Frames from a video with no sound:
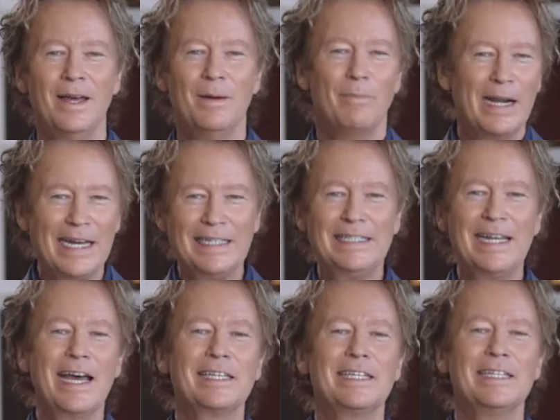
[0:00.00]
but He
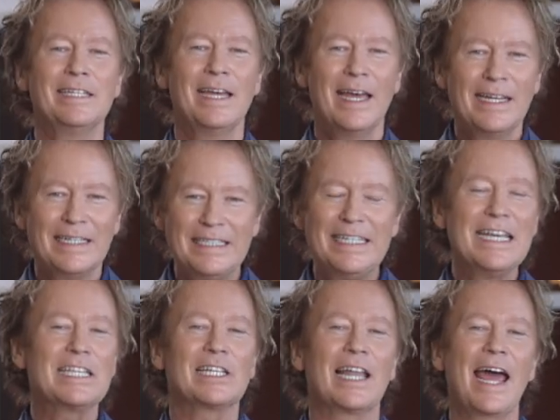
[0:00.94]
doesn't
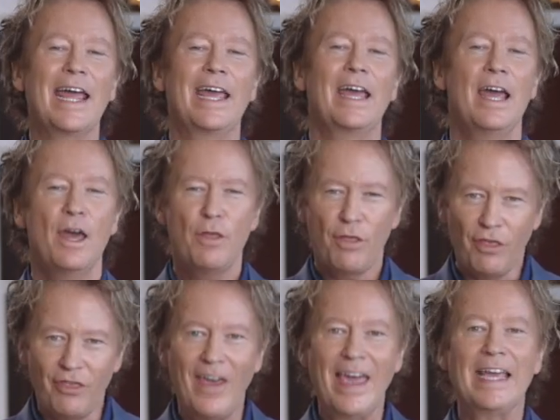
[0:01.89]
dislike
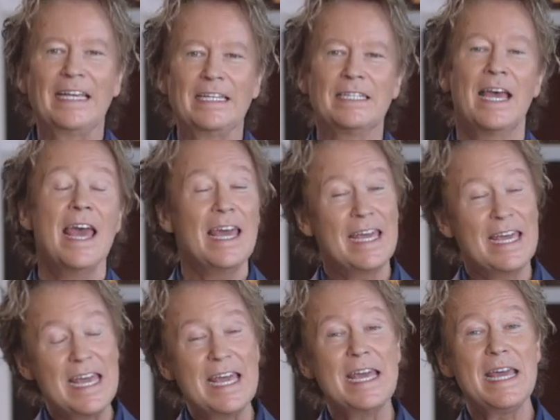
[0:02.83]
things.
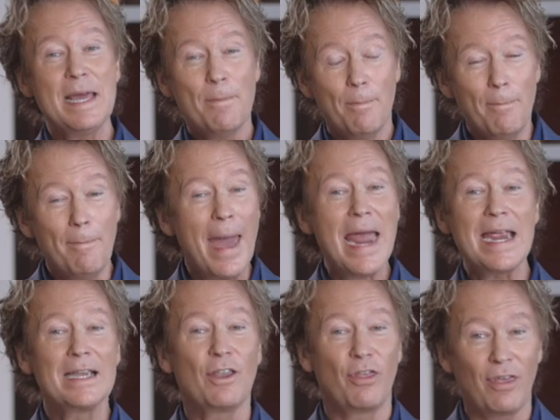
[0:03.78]
He
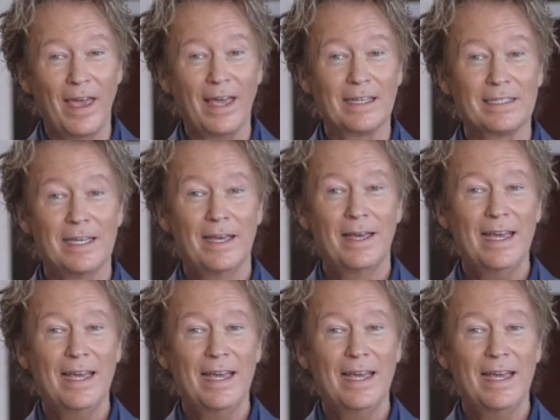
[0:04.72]
made things.